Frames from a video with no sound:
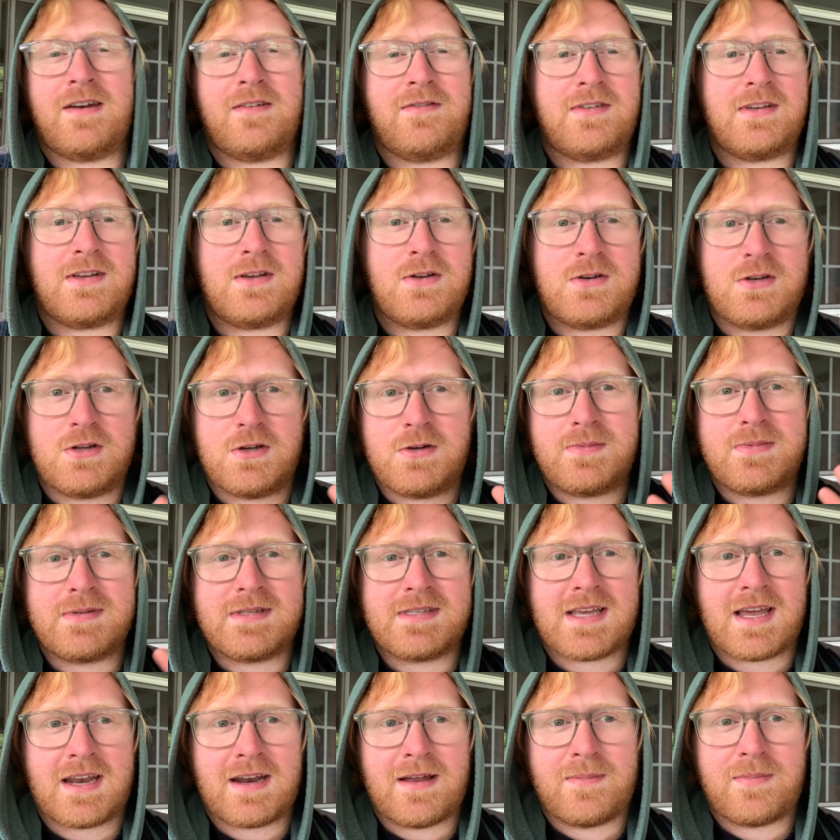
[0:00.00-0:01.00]
of YouTube
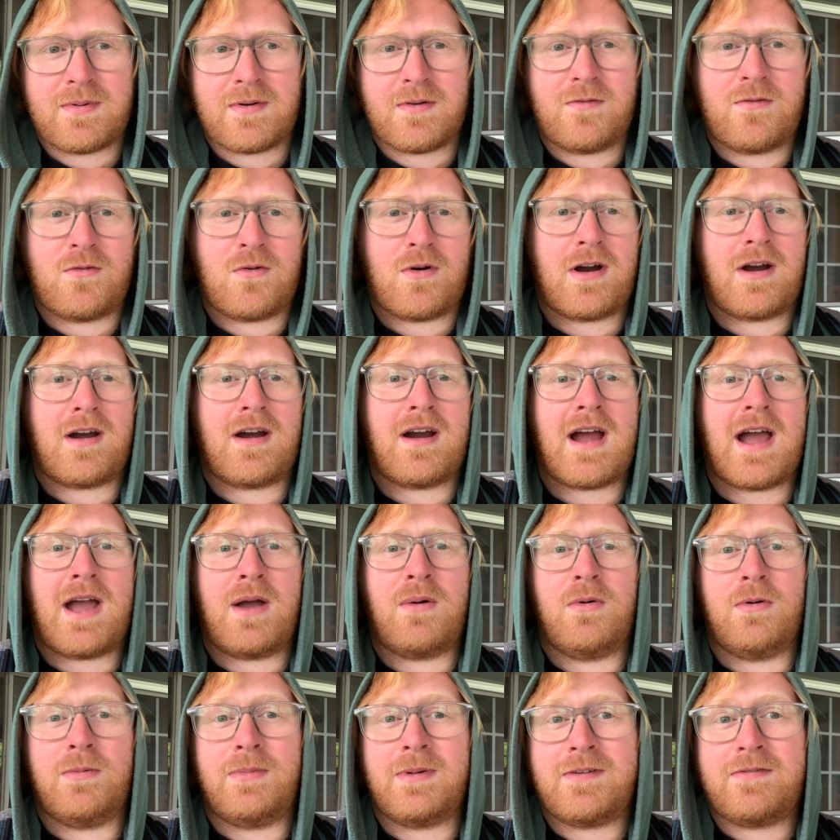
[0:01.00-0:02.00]
setup of where I
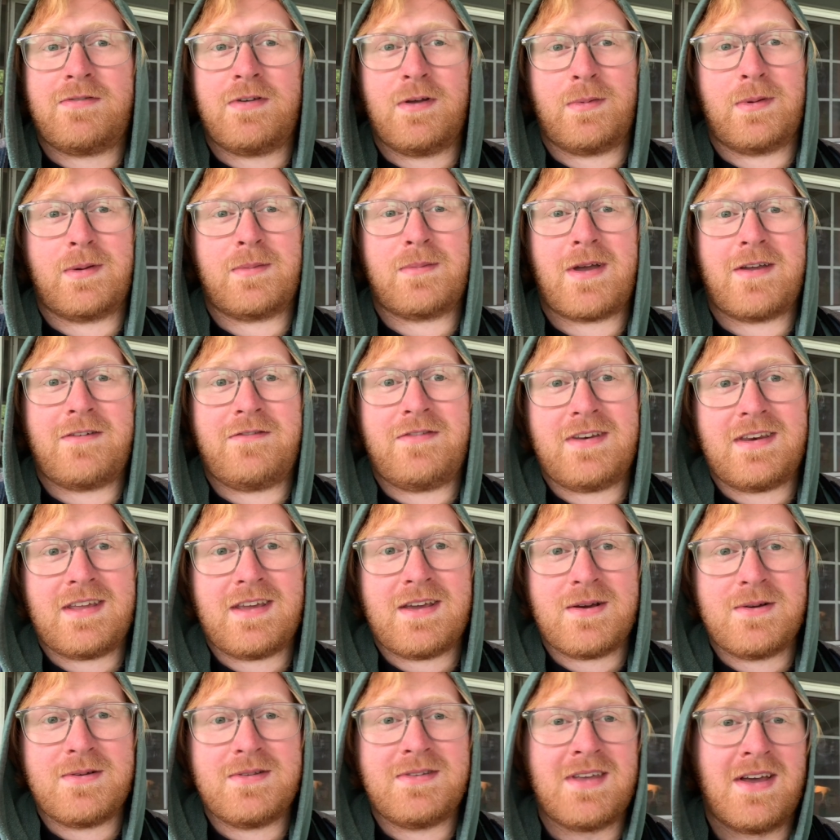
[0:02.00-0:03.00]
will be filming my
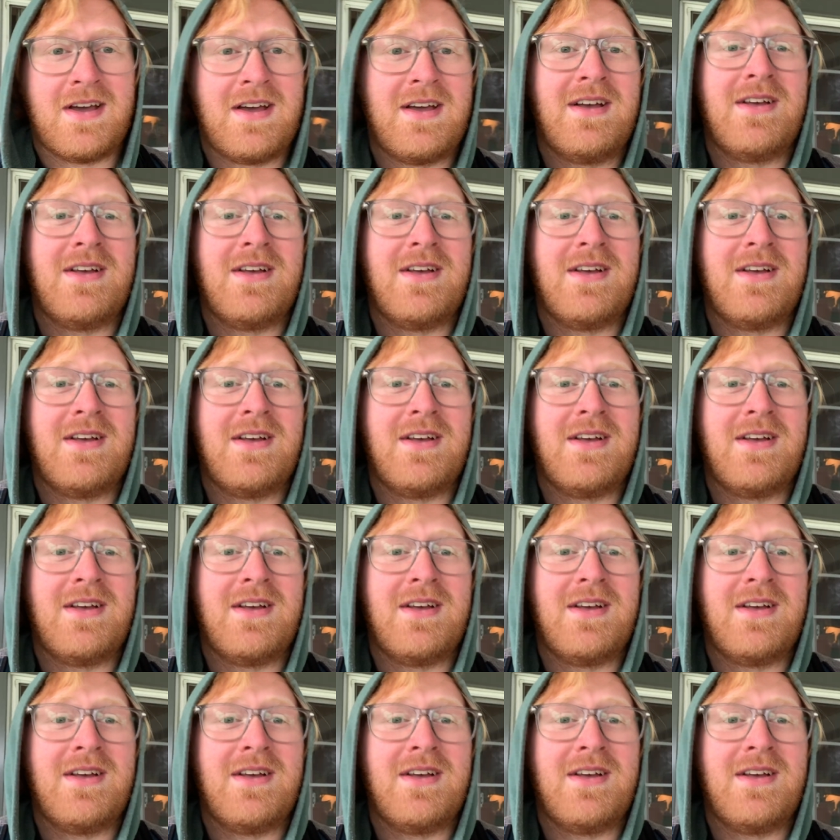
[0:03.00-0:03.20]
videos.